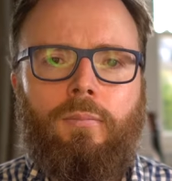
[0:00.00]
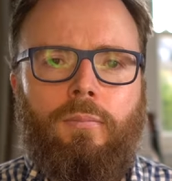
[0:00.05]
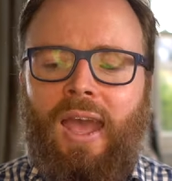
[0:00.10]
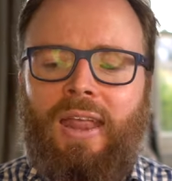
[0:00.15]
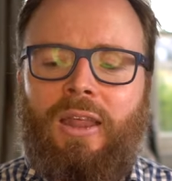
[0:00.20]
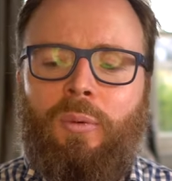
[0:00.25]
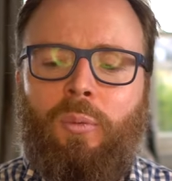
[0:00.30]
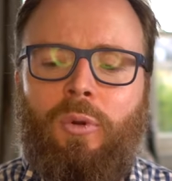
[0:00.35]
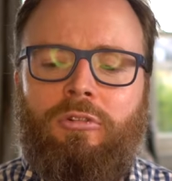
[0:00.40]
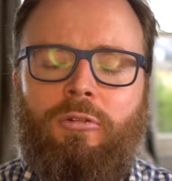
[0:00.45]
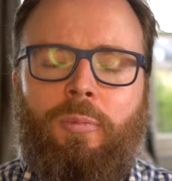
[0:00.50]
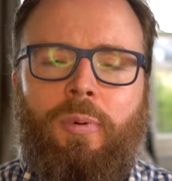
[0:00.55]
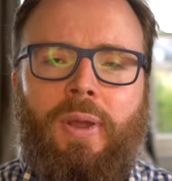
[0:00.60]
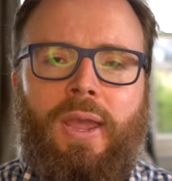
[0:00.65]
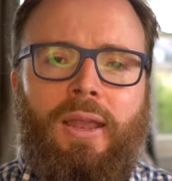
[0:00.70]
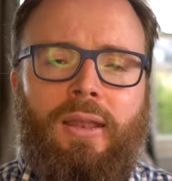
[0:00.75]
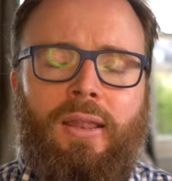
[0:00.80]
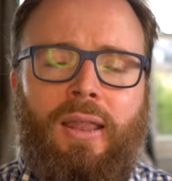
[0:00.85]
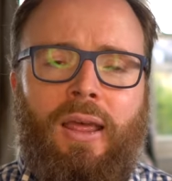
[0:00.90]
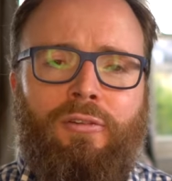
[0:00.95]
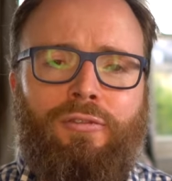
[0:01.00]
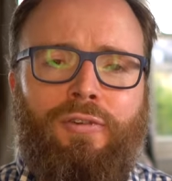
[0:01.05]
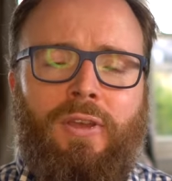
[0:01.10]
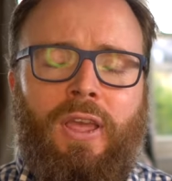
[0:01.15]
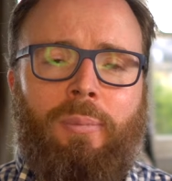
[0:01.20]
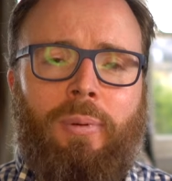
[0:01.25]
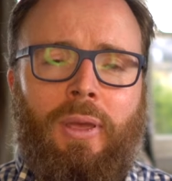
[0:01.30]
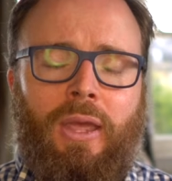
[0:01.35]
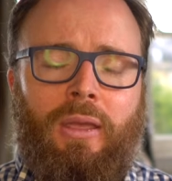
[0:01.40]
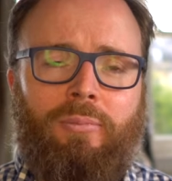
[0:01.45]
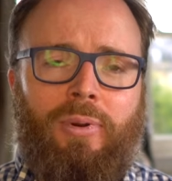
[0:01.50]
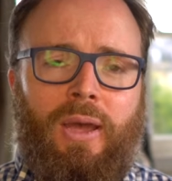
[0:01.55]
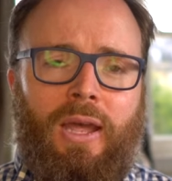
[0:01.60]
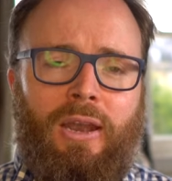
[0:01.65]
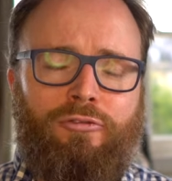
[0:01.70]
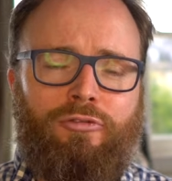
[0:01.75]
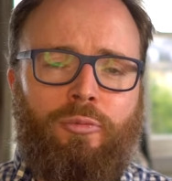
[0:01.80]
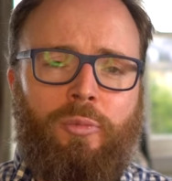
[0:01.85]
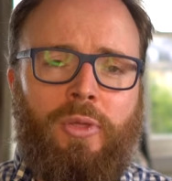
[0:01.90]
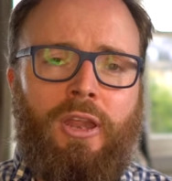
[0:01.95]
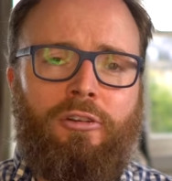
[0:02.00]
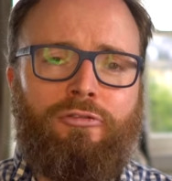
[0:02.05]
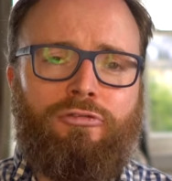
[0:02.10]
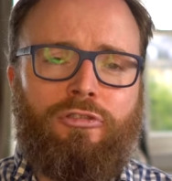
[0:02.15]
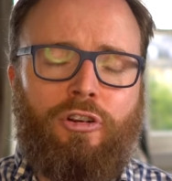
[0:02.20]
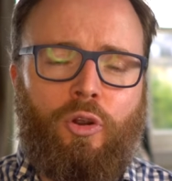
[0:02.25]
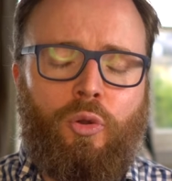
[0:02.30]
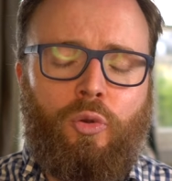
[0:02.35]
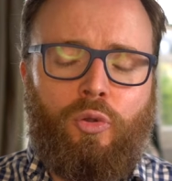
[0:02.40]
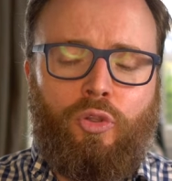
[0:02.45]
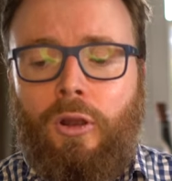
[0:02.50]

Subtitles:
and then we repeat that finger-picking pattern from the intro.